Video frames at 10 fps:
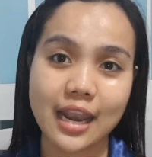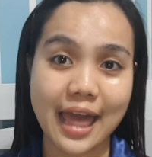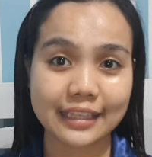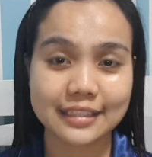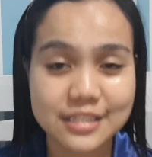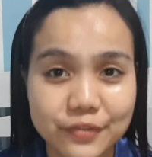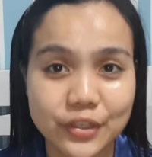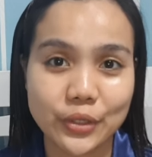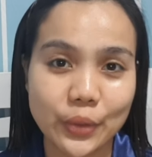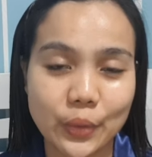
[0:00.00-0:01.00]
like this
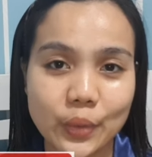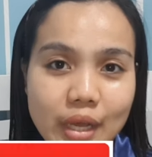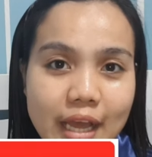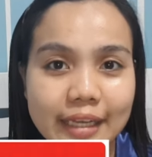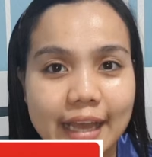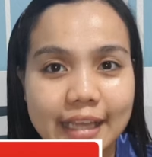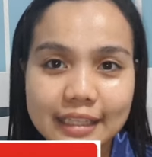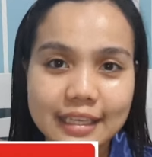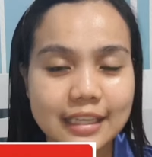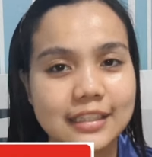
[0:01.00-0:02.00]
video,
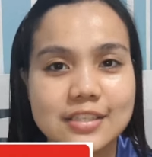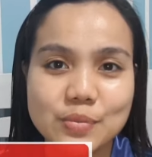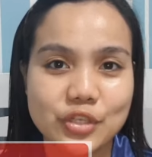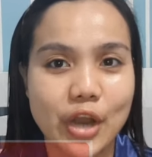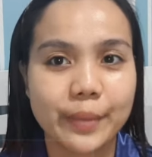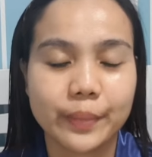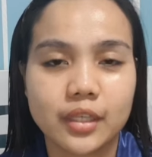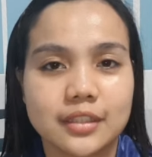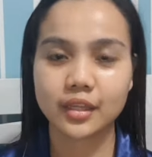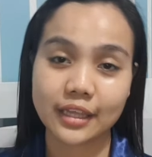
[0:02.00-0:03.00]
kindly hit the subscribe
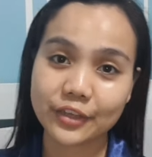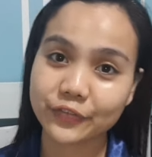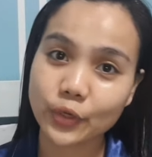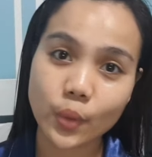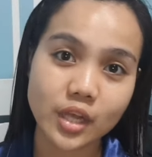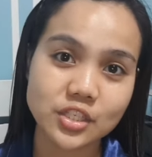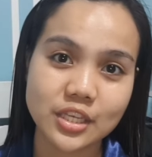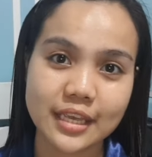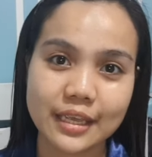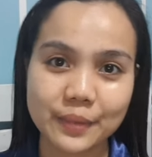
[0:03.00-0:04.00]
button. Thank you for
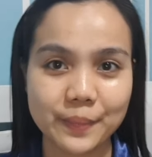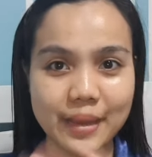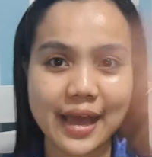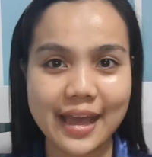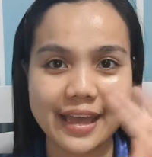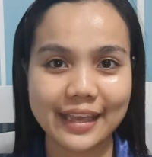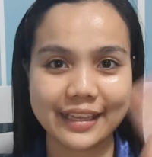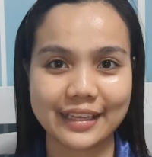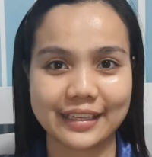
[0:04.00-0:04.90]
watching. Bye!